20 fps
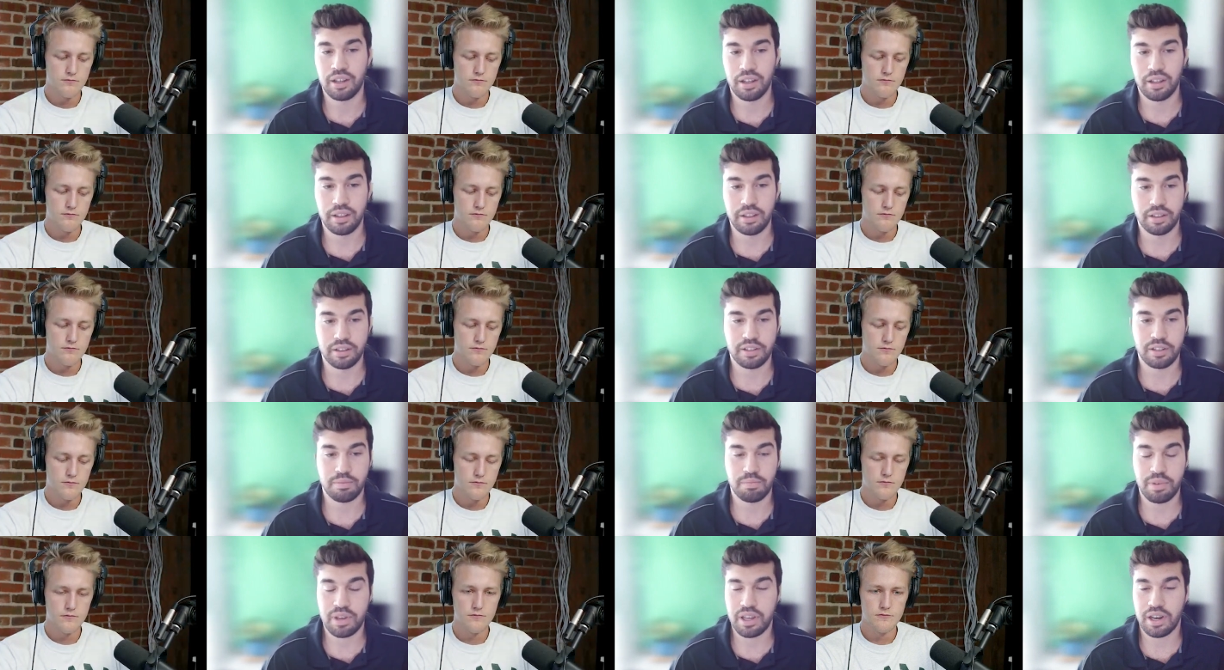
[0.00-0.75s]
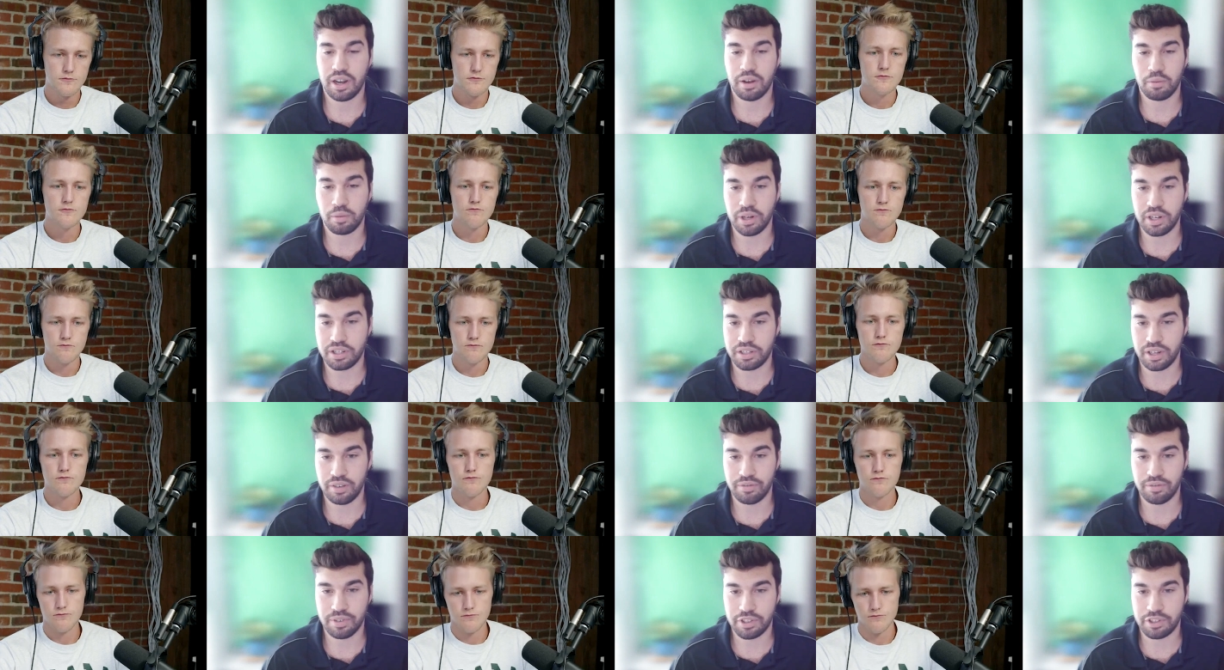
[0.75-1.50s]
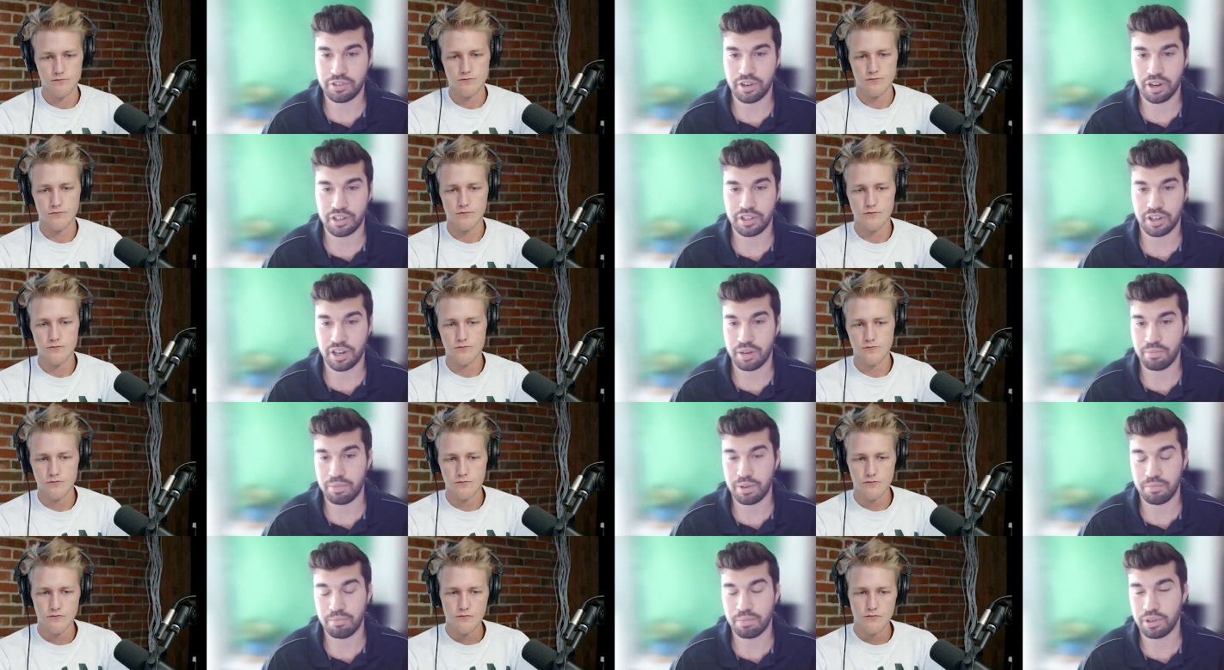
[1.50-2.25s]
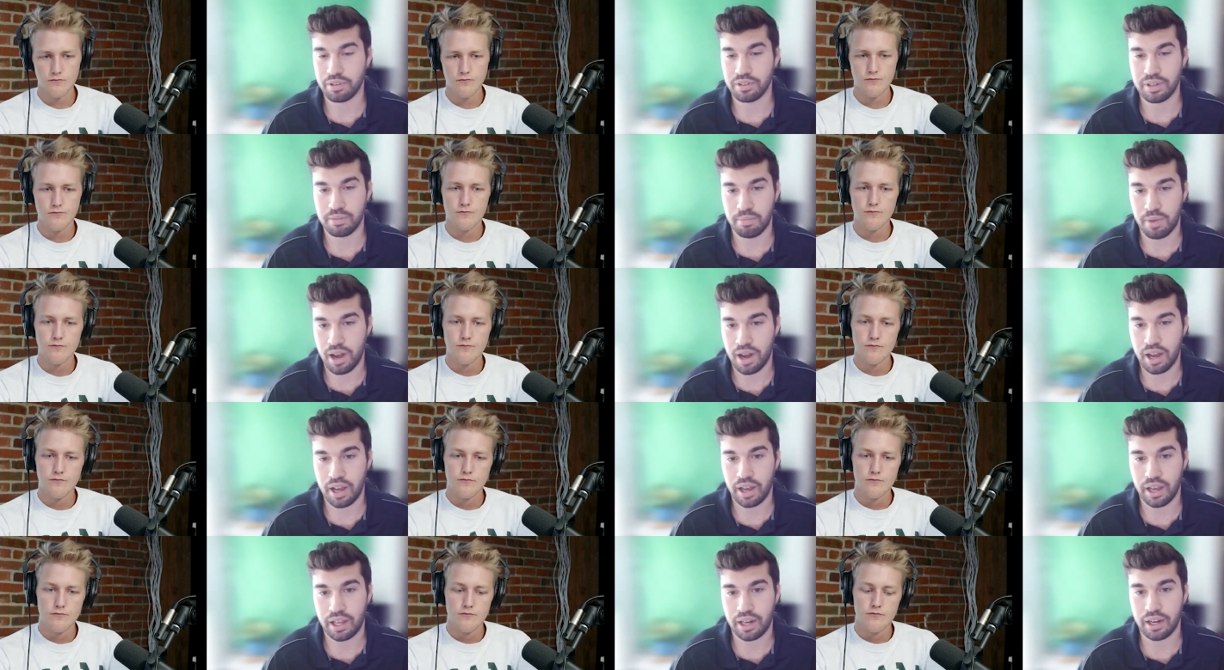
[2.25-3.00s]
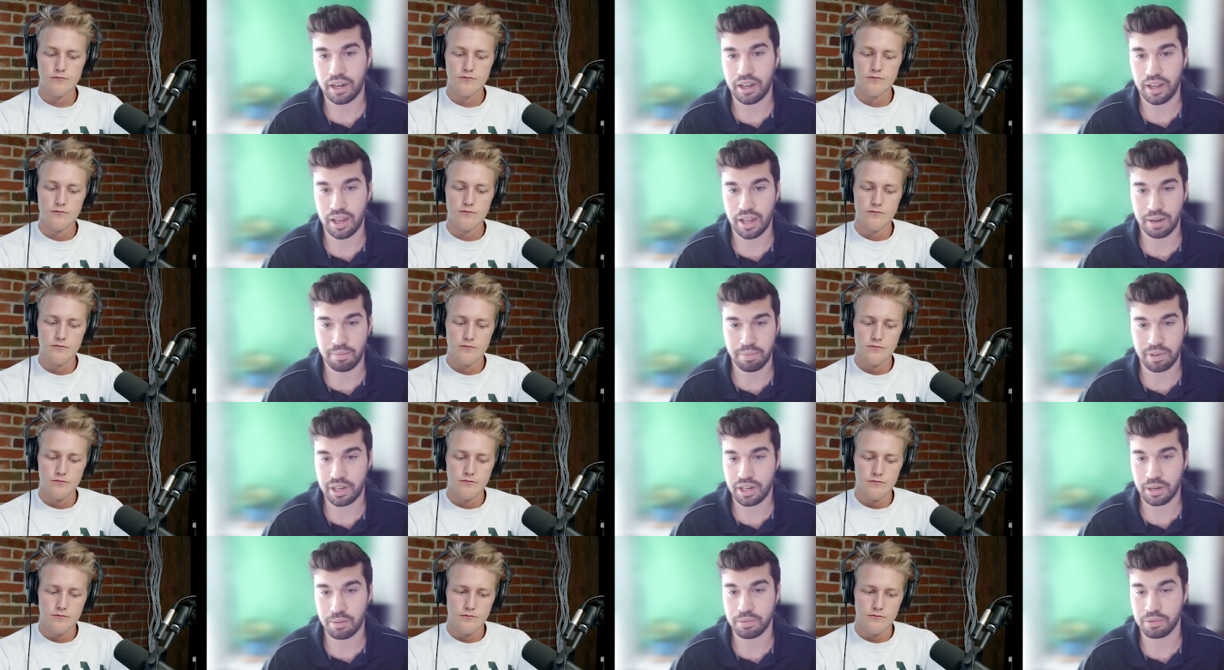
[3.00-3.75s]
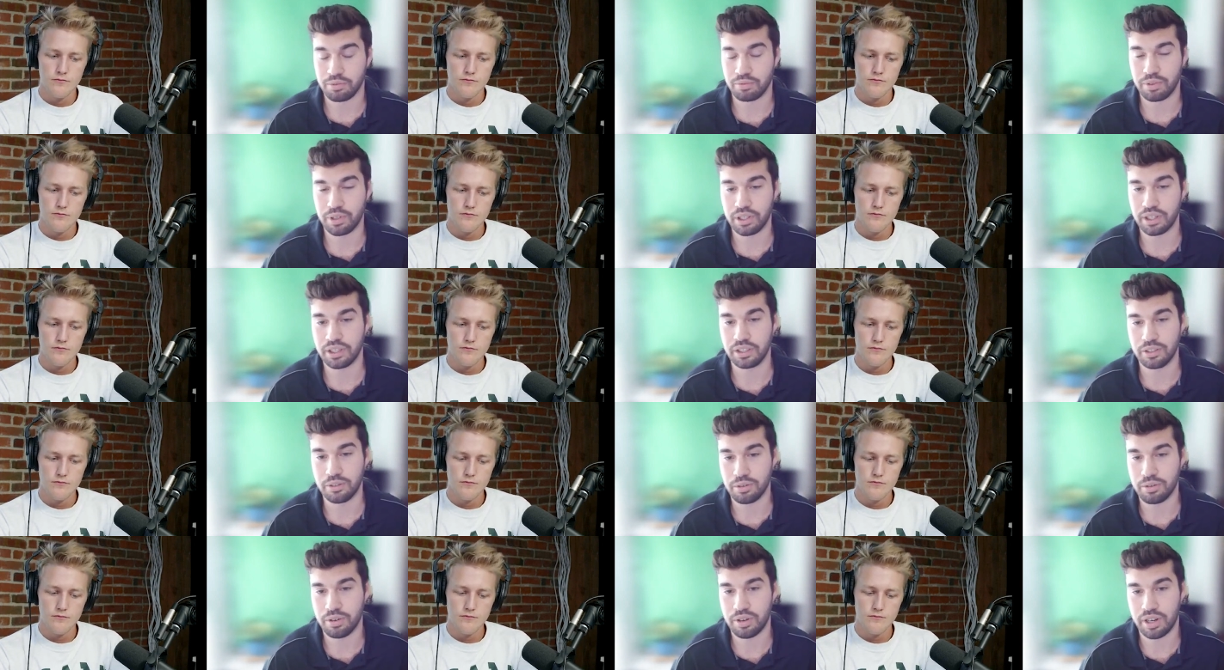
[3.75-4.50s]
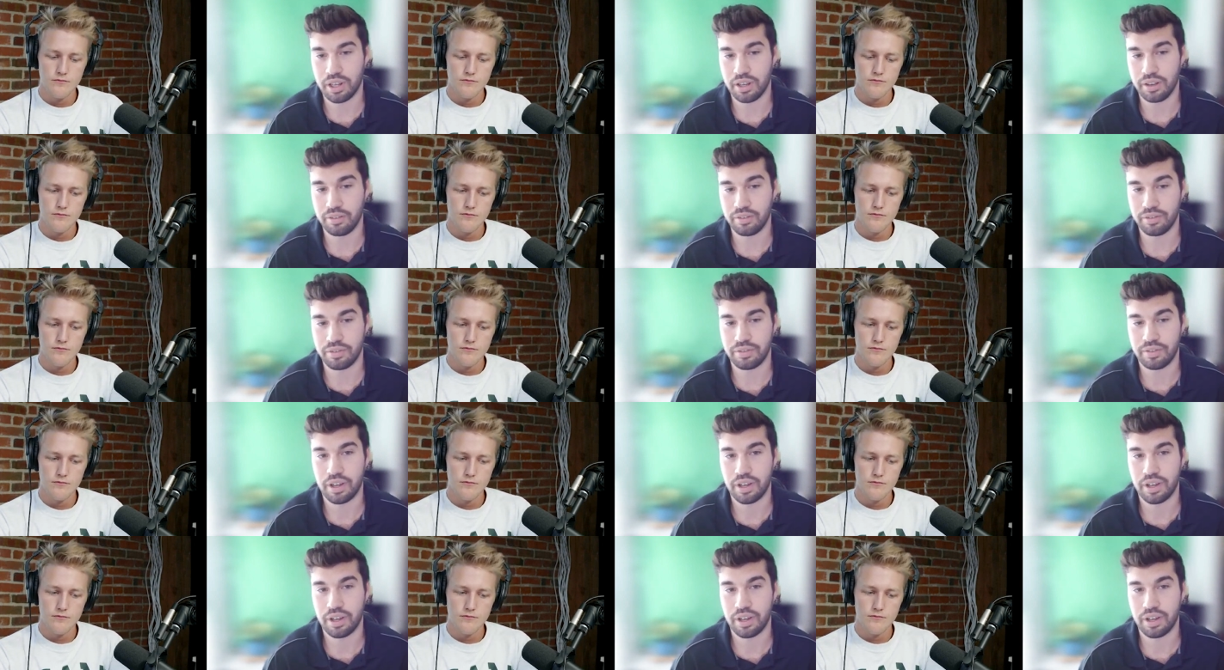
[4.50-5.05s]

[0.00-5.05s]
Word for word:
Speaker 1: the speed at which infrastructure can be built to mine, and it becomes really lucrative.